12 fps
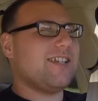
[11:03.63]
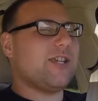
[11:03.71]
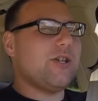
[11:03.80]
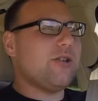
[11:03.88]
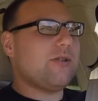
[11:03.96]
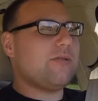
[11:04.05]

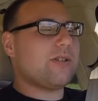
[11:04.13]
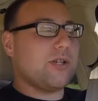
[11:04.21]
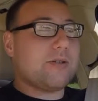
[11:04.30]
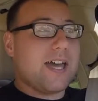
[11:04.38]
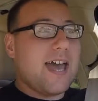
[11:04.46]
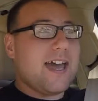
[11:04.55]
You
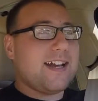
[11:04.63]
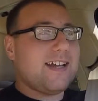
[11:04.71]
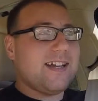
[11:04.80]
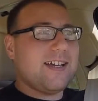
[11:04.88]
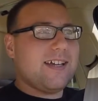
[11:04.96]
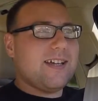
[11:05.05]

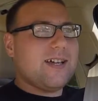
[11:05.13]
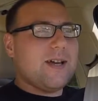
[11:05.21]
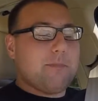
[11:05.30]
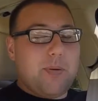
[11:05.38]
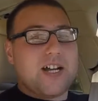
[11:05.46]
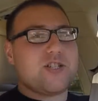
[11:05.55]
can,
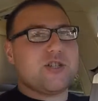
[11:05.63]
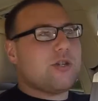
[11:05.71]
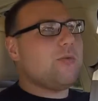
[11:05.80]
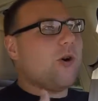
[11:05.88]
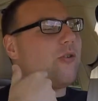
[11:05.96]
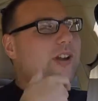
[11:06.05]
but
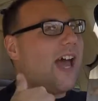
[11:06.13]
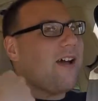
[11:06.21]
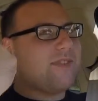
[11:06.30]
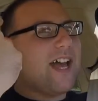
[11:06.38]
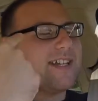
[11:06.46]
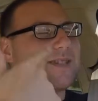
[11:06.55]
you won't
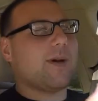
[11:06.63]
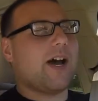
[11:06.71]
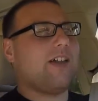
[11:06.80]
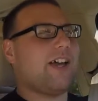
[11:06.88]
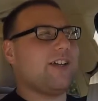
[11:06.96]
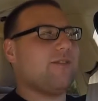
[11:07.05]
have that
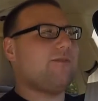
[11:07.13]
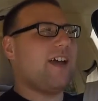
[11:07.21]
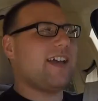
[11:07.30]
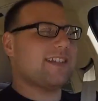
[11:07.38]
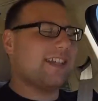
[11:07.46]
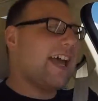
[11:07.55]
smile on your
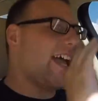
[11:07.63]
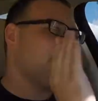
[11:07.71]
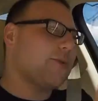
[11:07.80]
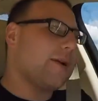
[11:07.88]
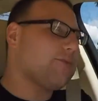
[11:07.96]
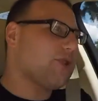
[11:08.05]
face, and that's what I'm